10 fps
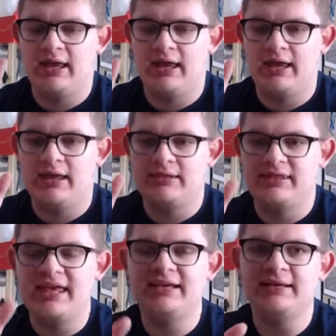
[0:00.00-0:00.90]

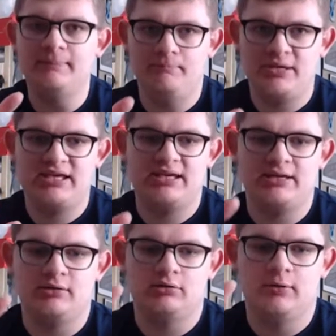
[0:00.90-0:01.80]
They can
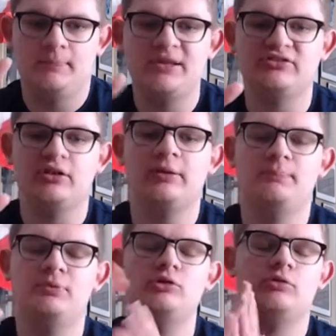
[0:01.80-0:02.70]
be, basically a
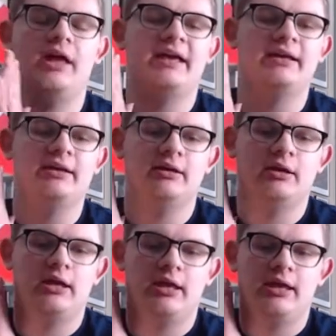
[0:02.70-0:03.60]
bootleg
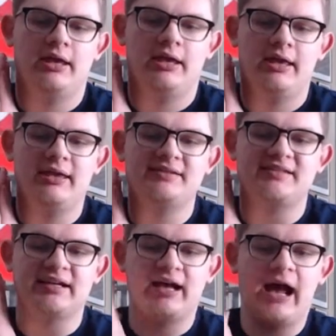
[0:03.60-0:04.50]
is
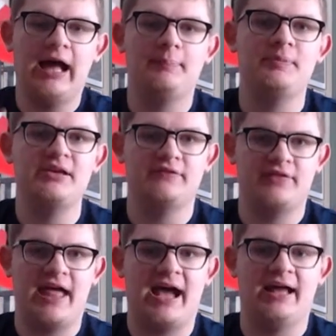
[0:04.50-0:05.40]
a copy of
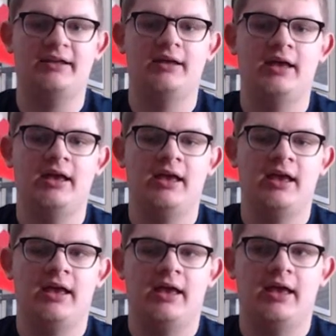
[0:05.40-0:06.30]
that
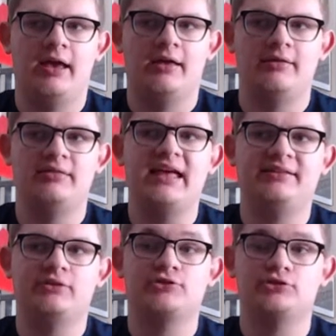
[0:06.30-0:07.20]

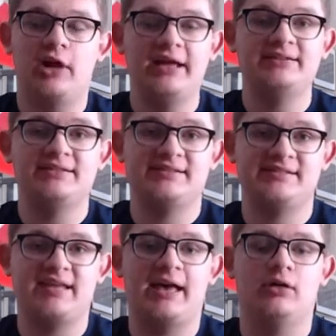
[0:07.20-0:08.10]
they're trying to
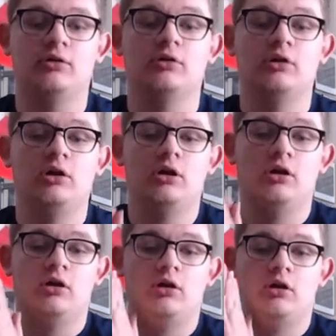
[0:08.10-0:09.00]
sell
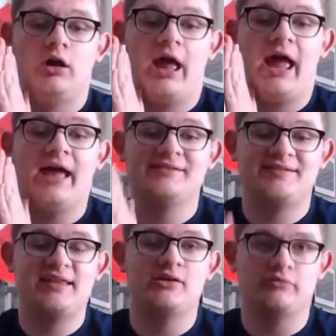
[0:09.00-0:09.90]
as
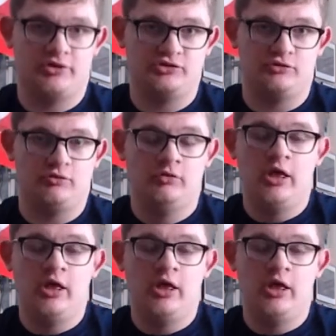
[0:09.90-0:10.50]
the original.